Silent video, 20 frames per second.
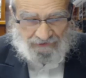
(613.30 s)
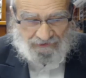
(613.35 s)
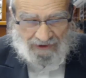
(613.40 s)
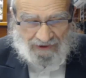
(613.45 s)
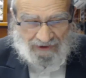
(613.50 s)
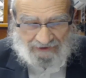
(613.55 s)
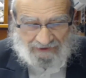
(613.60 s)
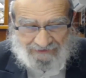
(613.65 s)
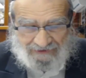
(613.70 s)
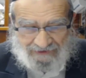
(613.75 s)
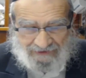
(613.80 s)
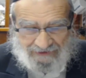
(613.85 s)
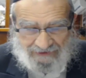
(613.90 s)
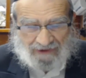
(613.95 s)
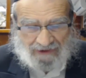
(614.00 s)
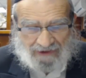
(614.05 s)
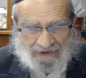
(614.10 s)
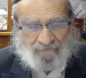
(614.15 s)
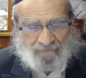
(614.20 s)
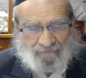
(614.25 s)
it doesn't is
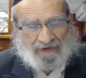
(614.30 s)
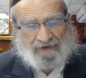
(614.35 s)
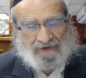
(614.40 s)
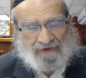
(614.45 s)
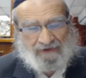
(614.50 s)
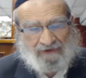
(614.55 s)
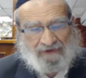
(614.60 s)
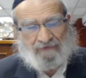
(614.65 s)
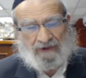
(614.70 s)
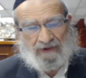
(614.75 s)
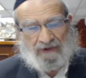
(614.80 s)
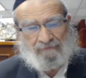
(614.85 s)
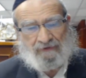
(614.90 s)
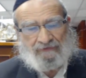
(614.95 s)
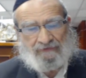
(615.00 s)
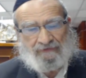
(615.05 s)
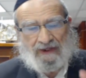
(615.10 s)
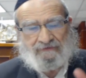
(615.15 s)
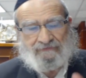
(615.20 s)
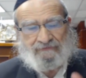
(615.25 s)
not readily available,
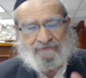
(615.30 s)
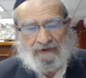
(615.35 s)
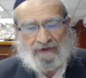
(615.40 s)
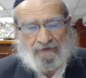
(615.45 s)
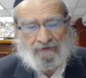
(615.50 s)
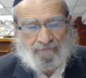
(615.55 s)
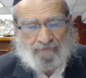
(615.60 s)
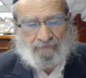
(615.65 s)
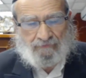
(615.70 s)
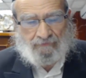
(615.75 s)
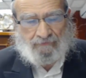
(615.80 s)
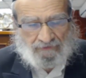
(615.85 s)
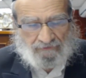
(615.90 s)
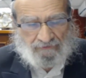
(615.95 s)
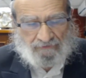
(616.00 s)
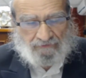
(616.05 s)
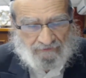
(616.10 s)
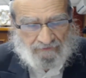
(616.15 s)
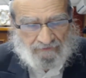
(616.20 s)
not readily revealed.